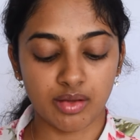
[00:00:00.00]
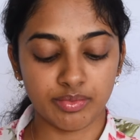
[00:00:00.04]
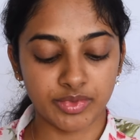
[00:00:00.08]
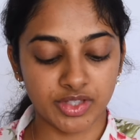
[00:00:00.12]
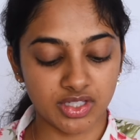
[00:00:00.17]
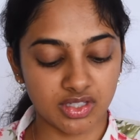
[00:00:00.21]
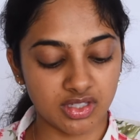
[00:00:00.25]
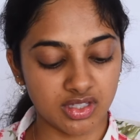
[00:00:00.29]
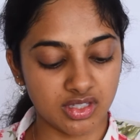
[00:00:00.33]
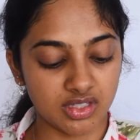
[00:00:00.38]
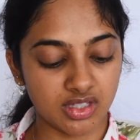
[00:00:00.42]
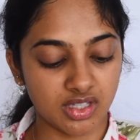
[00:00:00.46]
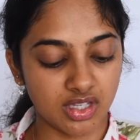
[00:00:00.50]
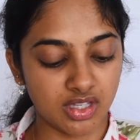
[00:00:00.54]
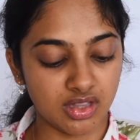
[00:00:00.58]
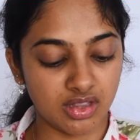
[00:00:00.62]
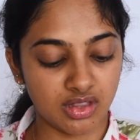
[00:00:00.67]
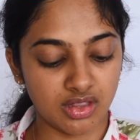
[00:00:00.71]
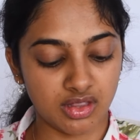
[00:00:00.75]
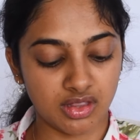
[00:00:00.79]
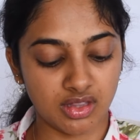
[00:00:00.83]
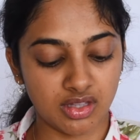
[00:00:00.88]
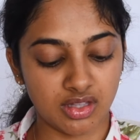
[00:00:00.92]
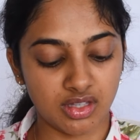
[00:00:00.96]
This is
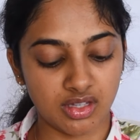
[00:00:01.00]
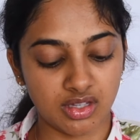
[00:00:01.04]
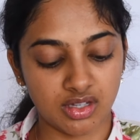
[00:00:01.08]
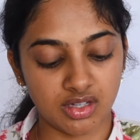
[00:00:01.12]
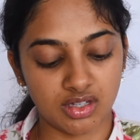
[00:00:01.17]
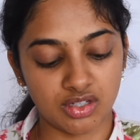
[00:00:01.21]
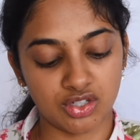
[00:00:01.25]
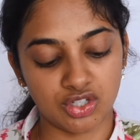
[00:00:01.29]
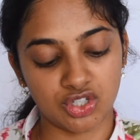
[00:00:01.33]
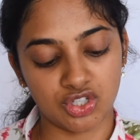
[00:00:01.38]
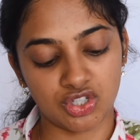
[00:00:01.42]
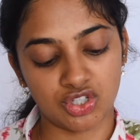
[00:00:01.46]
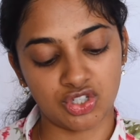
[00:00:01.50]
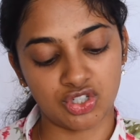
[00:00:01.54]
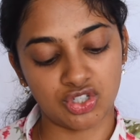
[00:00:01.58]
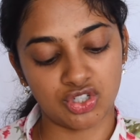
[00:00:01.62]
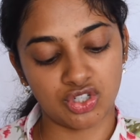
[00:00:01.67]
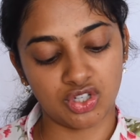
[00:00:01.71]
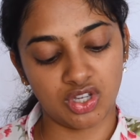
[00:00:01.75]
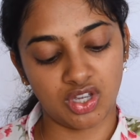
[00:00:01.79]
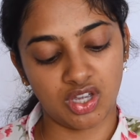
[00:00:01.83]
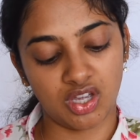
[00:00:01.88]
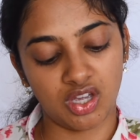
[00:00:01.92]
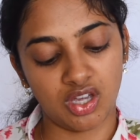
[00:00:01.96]
in the
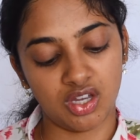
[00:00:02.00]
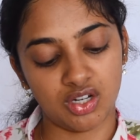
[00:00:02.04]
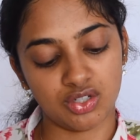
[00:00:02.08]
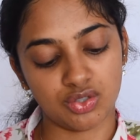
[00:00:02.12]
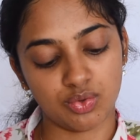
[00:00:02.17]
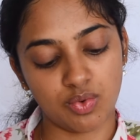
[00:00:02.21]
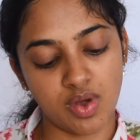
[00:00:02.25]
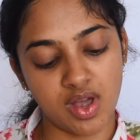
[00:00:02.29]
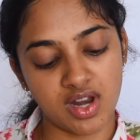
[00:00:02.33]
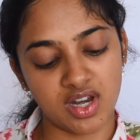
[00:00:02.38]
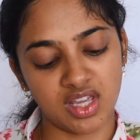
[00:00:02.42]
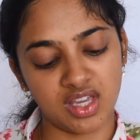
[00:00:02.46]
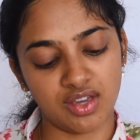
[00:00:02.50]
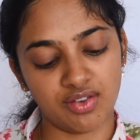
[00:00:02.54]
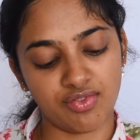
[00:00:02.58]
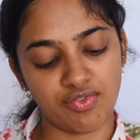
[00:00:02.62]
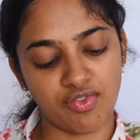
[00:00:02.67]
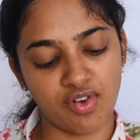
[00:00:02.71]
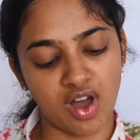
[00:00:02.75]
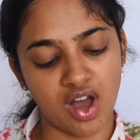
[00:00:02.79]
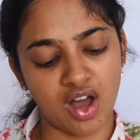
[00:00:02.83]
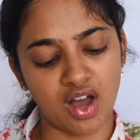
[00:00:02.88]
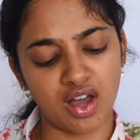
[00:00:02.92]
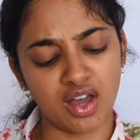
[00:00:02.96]
shade
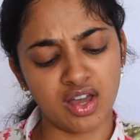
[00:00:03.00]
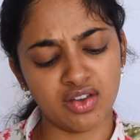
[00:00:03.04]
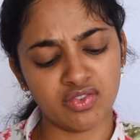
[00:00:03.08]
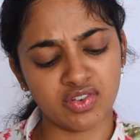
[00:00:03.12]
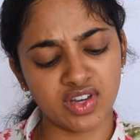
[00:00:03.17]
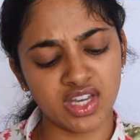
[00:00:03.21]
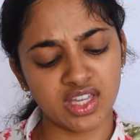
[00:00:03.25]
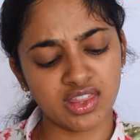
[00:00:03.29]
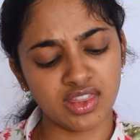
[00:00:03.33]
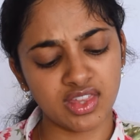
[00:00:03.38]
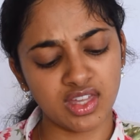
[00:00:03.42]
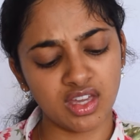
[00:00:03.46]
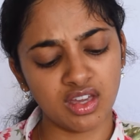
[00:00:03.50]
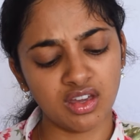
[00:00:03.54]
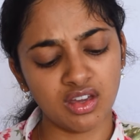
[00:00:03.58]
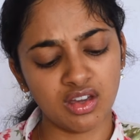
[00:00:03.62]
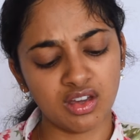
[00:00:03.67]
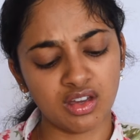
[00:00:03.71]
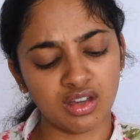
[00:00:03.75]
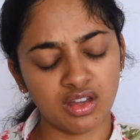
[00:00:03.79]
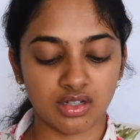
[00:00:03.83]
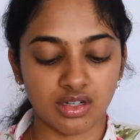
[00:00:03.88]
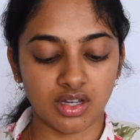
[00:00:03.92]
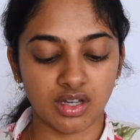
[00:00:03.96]
25, I
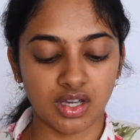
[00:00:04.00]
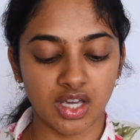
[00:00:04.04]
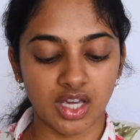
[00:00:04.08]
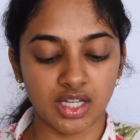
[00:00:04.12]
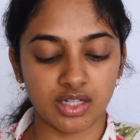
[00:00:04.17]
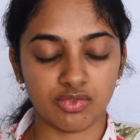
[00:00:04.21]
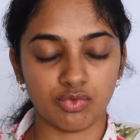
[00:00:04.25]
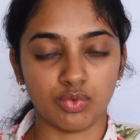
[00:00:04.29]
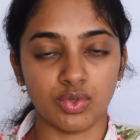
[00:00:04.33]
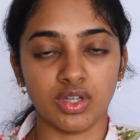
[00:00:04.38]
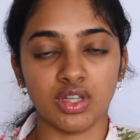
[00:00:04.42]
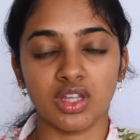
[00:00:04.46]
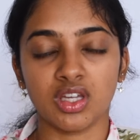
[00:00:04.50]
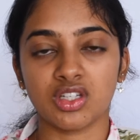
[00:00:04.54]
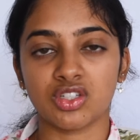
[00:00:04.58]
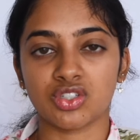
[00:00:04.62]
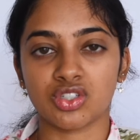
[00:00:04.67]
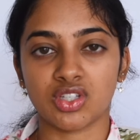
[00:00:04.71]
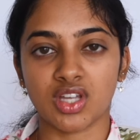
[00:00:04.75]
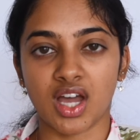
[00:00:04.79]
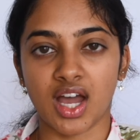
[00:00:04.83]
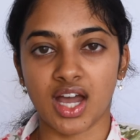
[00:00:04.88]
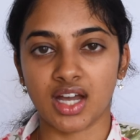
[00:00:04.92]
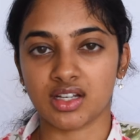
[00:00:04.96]
think. It really
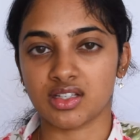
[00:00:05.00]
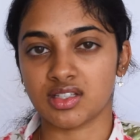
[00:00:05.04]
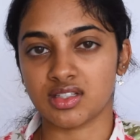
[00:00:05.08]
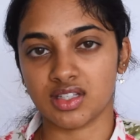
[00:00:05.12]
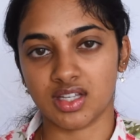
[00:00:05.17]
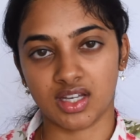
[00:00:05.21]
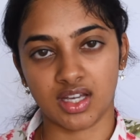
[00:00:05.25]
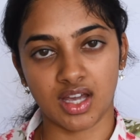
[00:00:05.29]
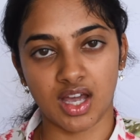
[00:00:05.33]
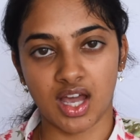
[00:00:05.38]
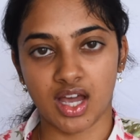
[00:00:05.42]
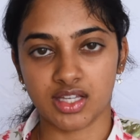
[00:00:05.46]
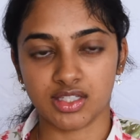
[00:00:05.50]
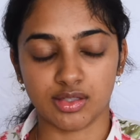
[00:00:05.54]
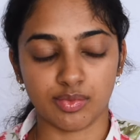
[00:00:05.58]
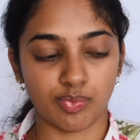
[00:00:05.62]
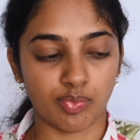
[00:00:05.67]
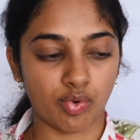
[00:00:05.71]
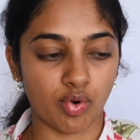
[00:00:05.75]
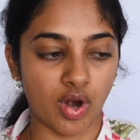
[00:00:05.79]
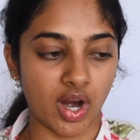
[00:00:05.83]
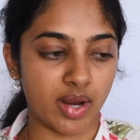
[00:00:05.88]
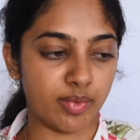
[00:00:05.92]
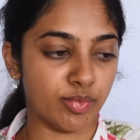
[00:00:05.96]
just acts like as a
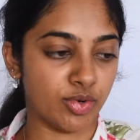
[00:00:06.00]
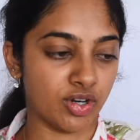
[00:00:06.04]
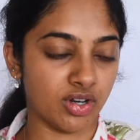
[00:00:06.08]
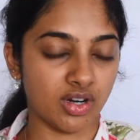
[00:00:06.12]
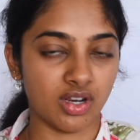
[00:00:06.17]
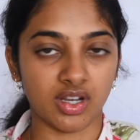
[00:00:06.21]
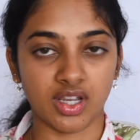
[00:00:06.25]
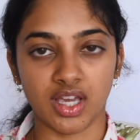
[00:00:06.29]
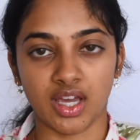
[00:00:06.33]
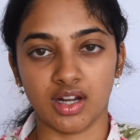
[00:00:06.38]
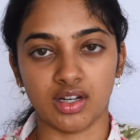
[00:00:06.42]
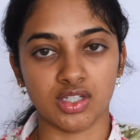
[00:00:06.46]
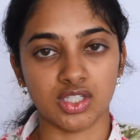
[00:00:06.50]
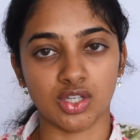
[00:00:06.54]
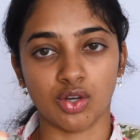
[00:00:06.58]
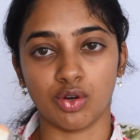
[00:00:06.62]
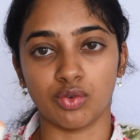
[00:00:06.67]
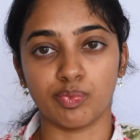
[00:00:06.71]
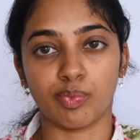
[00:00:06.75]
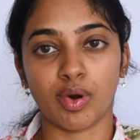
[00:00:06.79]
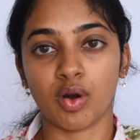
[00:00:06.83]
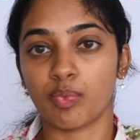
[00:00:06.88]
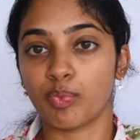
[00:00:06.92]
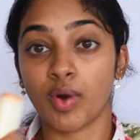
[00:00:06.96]
primer again,
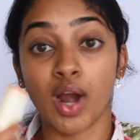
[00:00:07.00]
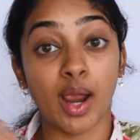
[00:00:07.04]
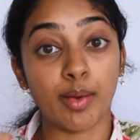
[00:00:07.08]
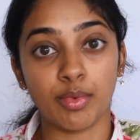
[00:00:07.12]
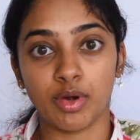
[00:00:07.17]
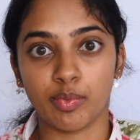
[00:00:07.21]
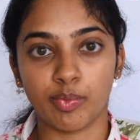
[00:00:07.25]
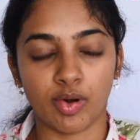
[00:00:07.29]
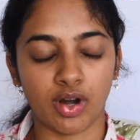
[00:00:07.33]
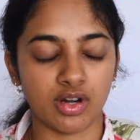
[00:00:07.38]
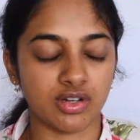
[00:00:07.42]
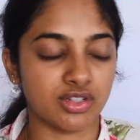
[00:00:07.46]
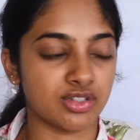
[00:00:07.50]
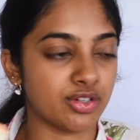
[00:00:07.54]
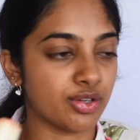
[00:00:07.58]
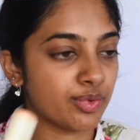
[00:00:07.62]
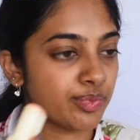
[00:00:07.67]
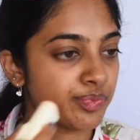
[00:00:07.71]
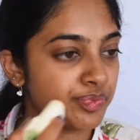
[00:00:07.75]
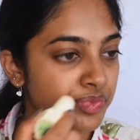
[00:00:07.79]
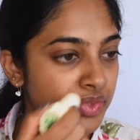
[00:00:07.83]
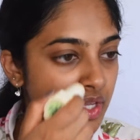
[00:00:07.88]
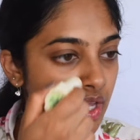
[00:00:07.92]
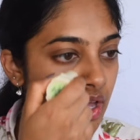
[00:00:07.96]
so primer part two.
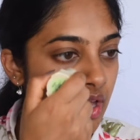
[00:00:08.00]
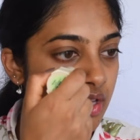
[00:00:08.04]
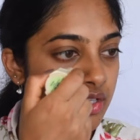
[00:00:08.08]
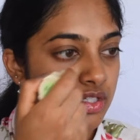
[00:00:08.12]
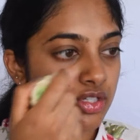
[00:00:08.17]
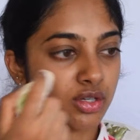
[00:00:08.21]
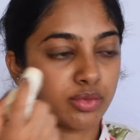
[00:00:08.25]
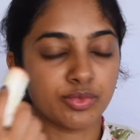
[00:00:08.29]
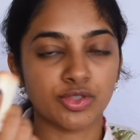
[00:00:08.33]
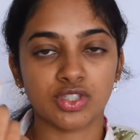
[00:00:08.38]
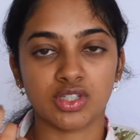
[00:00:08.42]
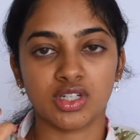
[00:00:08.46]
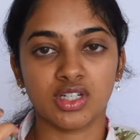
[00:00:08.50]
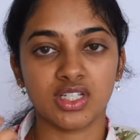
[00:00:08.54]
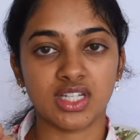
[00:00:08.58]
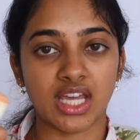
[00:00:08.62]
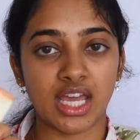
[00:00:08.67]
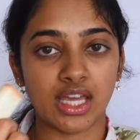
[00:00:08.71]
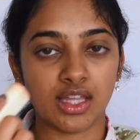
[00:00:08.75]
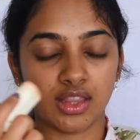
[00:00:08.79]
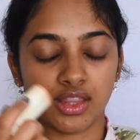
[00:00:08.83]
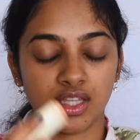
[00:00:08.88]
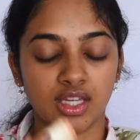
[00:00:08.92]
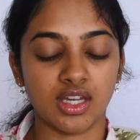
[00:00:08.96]
So I'm just gonna
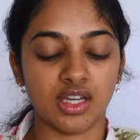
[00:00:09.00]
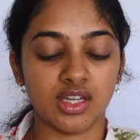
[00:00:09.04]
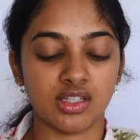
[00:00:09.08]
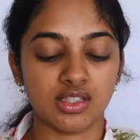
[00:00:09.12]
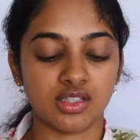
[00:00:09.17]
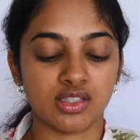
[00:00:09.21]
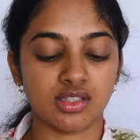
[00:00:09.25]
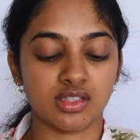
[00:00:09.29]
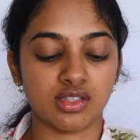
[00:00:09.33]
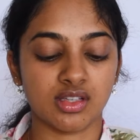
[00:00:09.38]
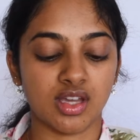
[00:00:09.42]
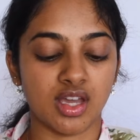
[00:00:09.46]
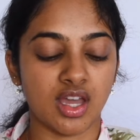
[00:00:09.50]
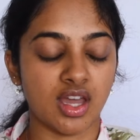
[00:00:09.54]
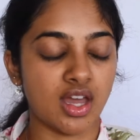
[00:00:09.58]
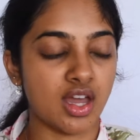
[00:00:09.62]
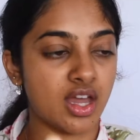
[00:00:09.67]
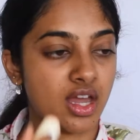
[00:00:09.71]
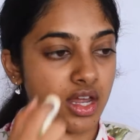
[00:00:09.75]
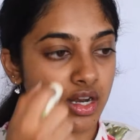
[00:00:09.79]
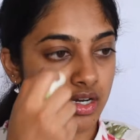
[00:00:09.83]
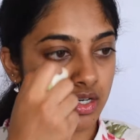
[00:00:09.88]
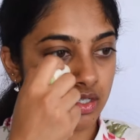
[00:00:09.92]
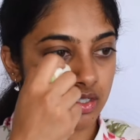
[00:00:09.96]
take this
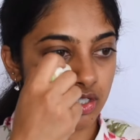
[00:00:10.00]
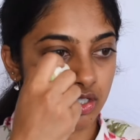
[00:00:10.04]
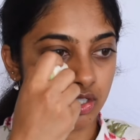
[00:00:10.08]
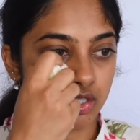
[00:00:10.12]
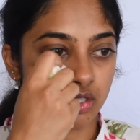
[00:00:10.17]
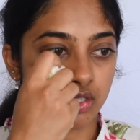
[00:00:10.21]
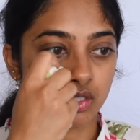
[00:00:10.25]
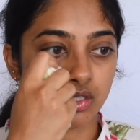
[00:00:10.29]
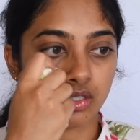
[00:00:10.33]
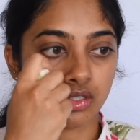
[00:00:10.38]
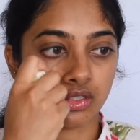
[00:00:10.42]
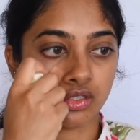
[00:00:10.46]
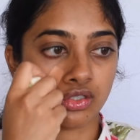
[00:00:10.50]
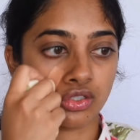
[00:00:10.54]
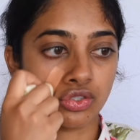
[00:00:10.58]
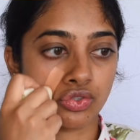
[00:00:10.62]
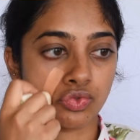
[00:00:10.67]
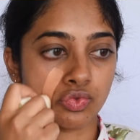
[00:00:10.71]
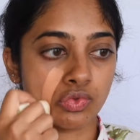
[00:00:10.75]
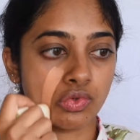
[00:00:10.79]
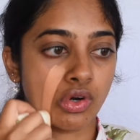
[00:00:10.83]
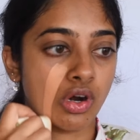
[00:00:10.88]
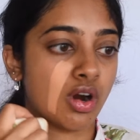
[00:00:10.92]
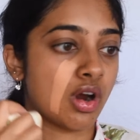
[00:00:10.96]
and just
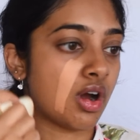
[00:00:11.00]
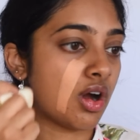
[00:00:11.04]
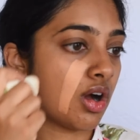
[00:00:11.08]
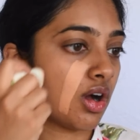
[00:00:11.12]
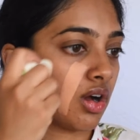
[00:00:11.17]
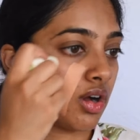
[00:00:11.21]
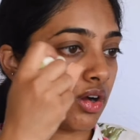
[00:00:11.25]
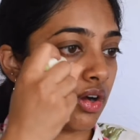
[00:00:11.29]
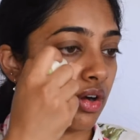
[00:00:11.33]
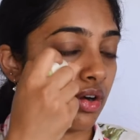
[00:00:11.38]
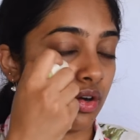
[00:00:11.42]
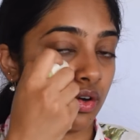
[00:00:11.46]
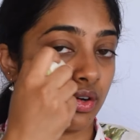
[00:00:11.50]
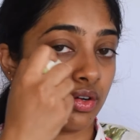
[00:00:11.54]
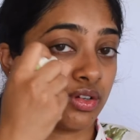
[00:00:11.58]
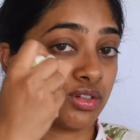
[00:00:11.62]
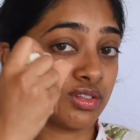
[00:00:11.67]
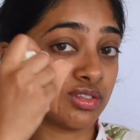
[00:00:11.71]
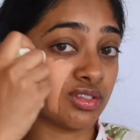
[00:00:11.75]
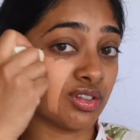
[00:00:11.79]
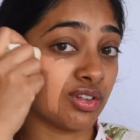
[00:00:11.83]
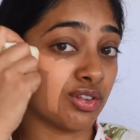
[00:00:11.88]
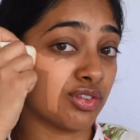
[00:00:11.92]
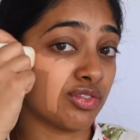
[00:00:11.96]
draw
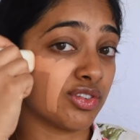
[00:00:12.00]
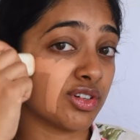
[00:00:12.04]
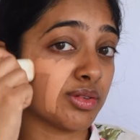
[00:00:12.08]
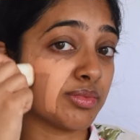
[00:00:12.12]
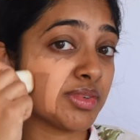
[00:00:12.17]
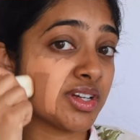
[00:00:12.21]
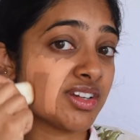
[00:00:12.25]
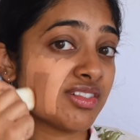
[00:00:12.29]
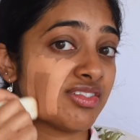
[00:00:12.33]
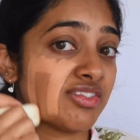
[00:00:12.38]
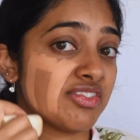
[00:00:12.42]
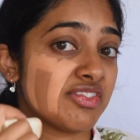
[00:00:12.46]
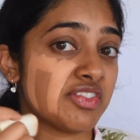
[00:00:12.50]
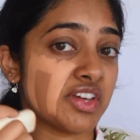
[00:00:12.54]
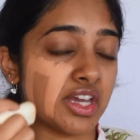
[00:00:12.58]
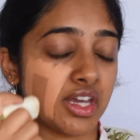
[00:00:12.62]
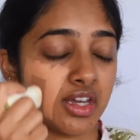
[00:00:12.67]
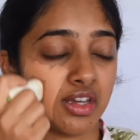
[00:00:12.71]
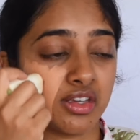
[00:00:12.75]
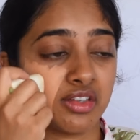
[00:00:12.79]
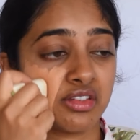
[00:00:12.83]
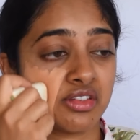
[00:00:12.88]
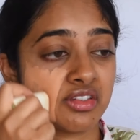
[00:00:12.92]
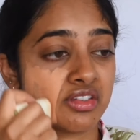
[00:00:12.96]
all over my
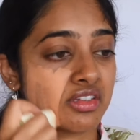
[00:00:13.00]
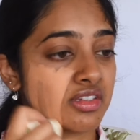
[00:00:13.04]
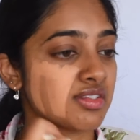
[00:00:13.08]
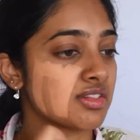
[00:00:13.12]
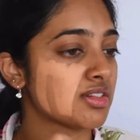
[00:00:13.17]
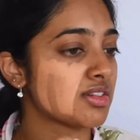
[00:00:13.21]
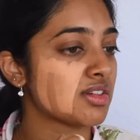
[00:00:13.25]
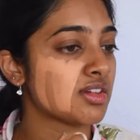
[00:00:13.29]
face.